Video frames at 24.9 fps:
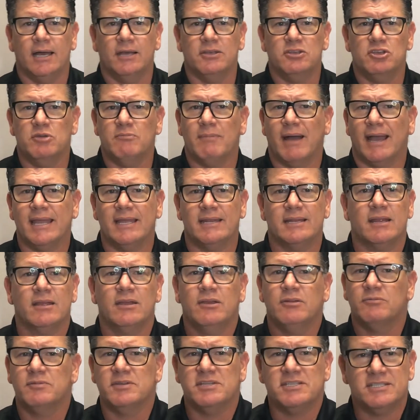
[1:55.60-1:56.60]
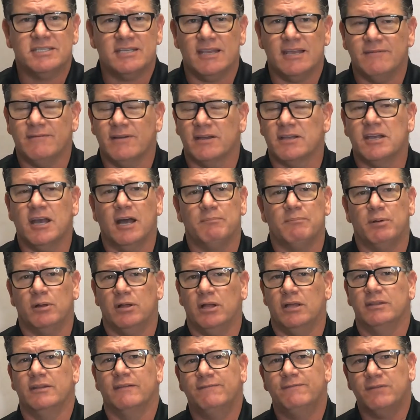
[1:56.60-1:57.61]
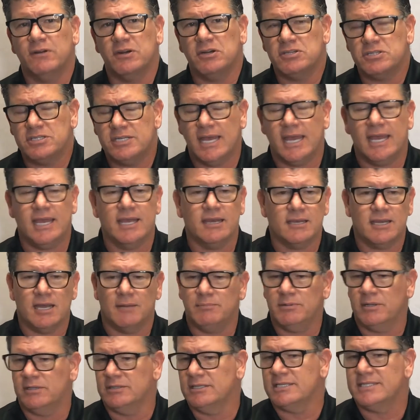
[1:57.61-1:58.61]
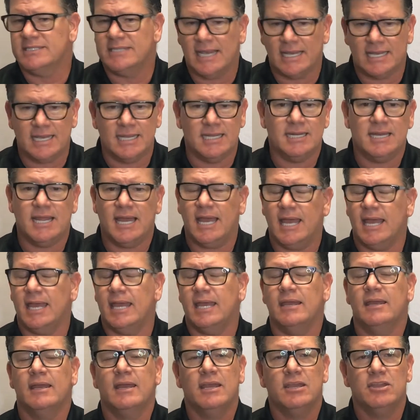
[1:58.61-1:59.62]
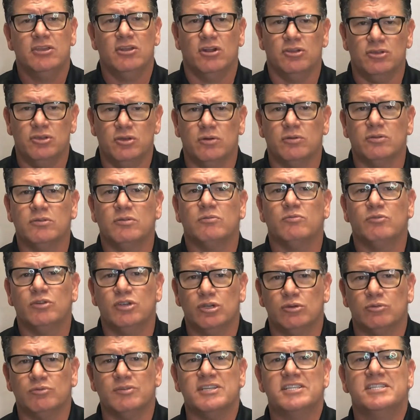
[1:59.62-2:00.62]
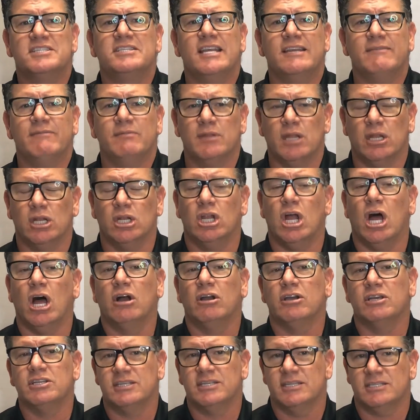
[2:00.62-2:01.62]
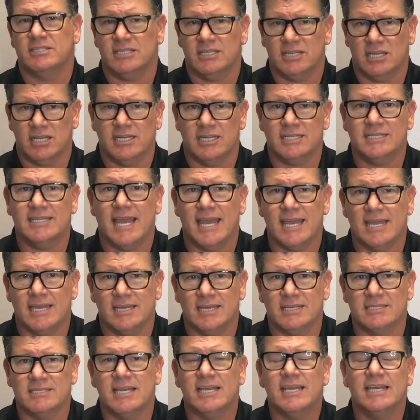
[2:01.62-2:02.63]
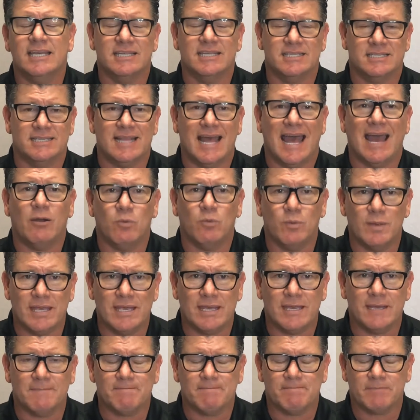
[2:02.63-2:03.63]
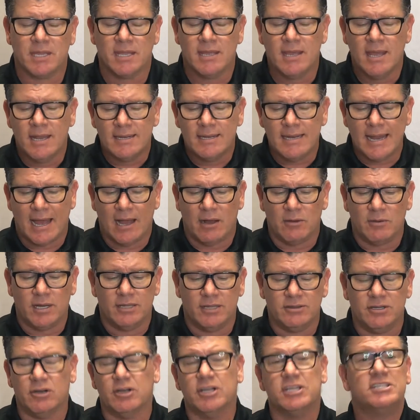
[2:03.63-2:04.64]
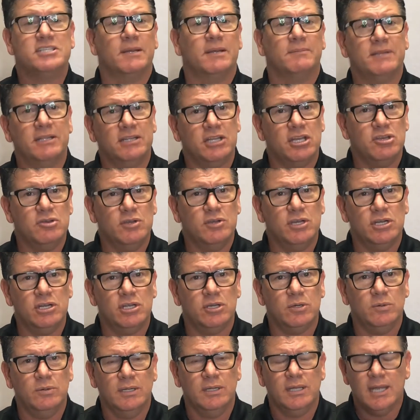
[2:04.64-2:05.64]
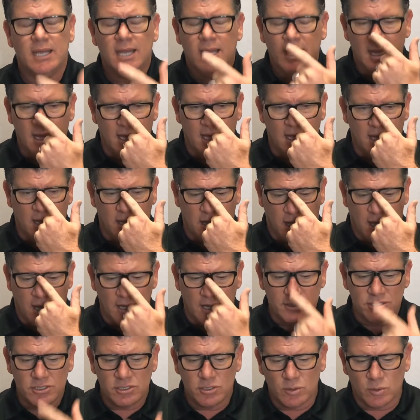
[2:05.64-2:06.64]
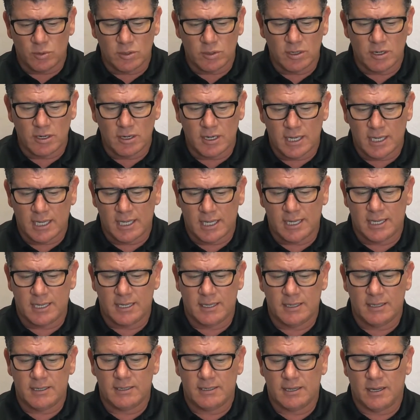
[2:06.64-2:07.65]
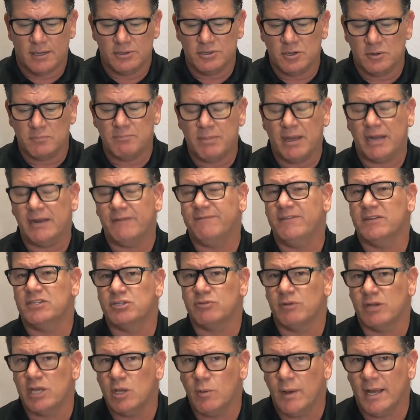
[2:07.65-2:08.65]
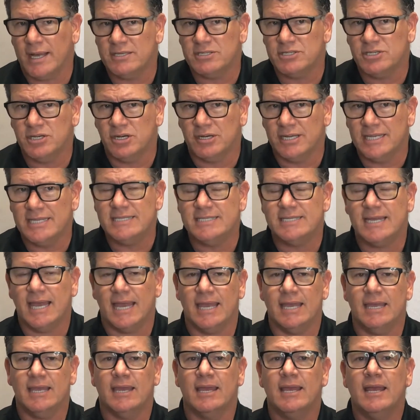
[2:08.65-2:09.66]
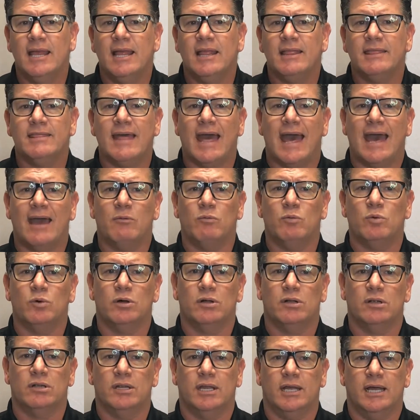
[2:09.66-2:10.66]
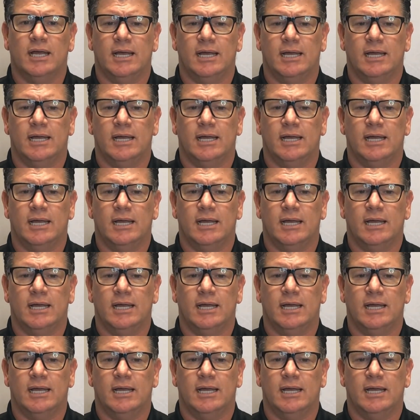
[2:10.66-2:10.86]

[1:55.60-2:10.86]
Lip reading: You might receive a couple on the first day, a couple on the second day. You'll receive them. The longest it's going to take us is that week. Now, there is something that you can do on your benefits request, your intake, that will